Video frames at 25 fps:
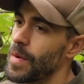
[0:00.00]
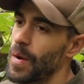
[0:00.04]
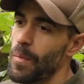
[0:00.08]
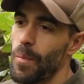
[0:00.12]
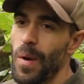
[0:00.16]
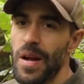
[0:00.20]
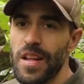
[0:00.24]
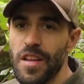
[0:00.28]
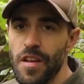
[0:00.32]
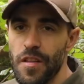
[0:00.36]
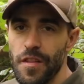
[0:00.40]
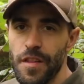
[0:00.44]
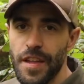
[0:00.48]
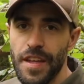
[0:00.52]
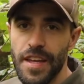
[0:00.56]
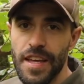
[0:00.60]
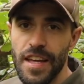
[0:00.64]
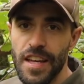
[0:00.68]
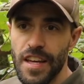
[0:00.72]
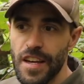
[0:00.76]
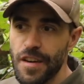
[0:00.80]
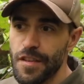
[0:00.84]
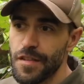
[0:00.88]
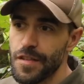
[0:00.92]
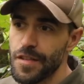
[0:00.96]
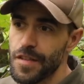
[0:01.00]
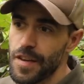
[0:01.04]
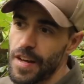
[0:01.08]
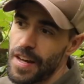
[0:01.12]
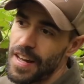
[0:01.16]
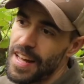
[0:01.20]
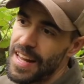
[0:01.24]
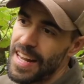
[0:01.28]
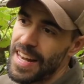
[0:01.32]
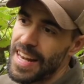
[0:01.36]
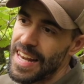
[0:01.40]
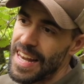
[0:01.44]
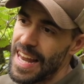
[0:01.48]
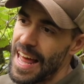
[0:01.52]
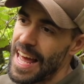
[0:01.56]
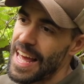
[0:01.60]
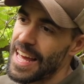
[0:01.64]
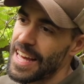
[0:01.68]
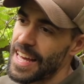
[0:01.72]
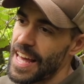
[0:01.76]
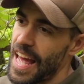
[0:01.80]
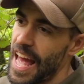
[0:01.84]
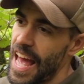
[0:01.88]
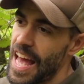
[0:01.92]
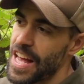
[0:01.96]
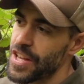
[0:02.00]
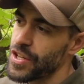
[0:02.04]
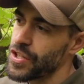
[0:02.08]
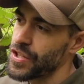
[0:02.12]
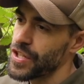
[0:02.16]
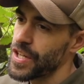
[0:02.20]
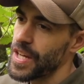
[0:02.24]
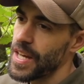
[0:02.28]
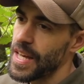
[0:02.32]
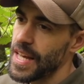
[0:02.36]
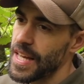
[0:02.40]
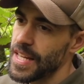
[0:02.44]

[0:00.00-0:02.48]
And when you're thinking of laying a hedge,